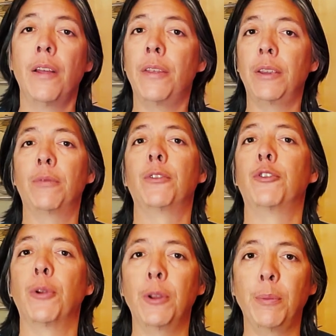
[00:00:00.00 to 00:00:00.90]
Thank you for
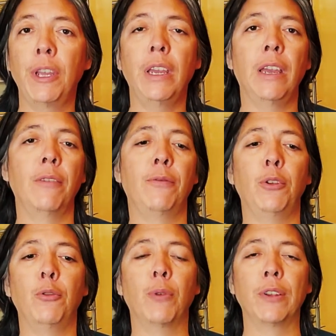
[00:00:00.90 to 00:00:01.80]
joining me. If
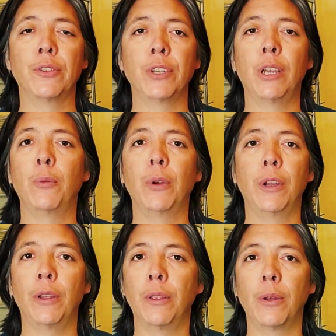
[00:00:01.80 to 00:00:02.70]
you resonate
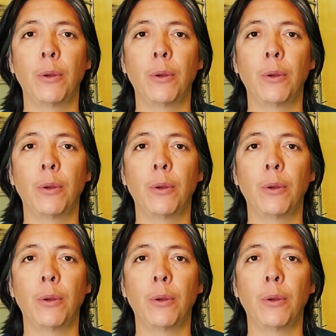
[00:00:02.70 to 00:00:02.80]
with